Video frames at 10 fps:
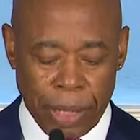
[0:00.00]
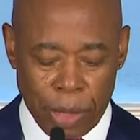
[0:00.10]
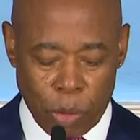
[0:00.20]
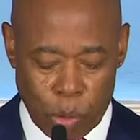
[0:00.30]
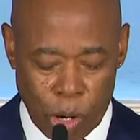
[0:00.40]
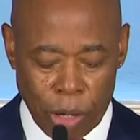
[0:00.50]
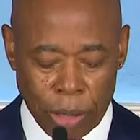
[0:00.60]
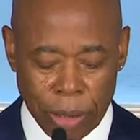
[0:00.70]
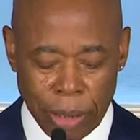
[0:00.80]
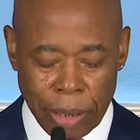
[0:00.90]
in the
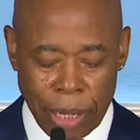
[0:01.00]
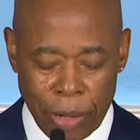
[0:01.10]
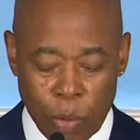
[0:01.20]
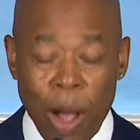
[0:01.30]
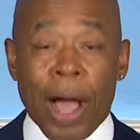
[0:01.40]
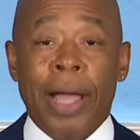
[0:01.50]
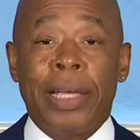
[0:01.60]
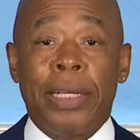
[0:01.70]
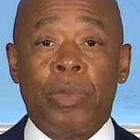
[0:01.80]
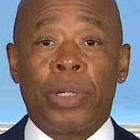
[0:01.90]
world and
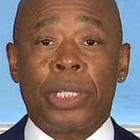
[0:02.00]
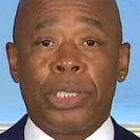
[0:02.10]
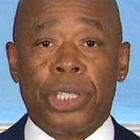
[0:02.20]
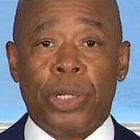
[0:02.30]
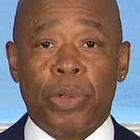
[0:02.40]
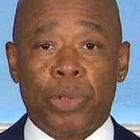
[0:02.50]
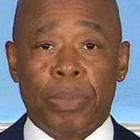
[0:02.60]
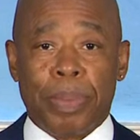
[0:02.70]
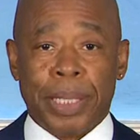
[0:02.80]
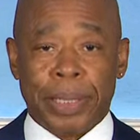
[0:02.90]
why it will continue
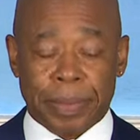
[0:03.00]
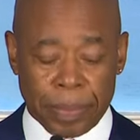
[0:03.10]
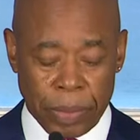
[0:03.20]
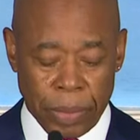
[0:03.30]
to be.